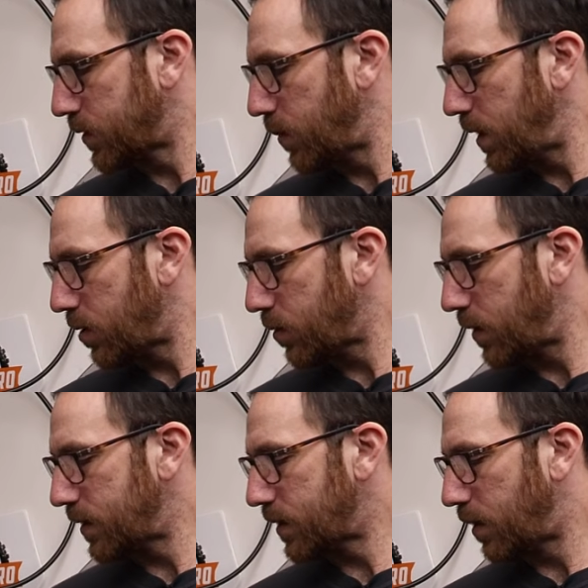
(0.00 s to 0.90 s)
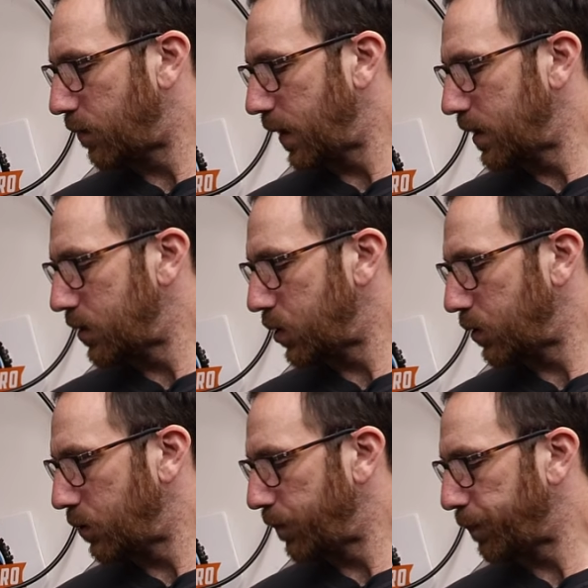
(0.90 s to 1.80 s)
Some of the other things that I ran
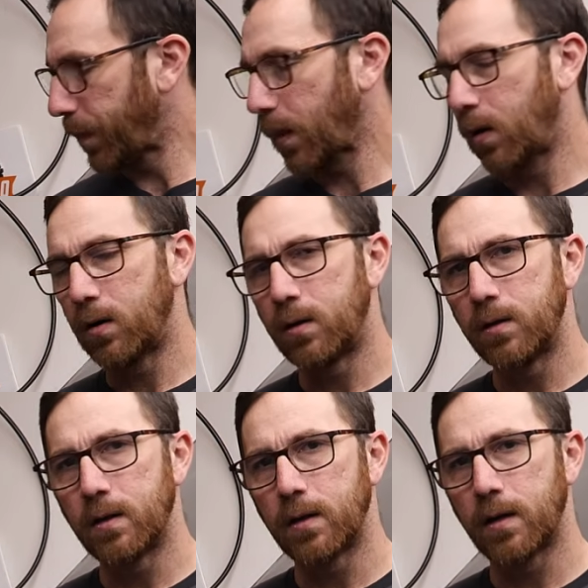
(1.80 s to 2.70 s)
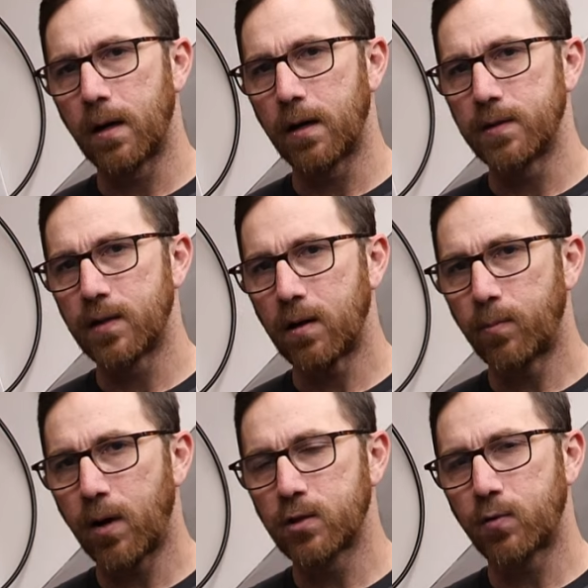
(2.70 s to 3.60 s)
into on
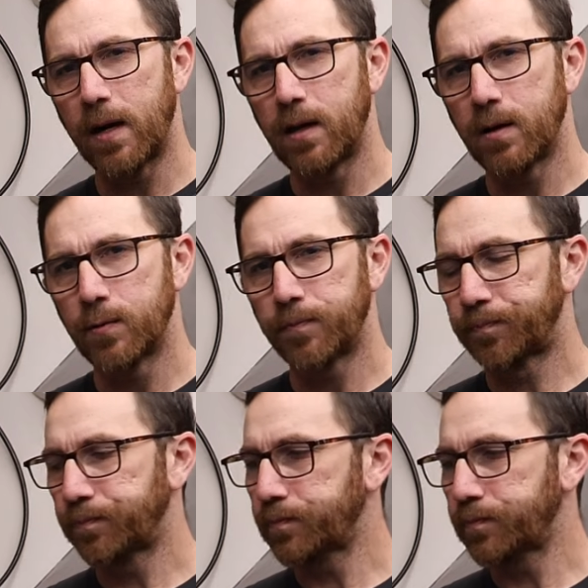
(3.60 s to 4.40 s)
Zion Brock's radio,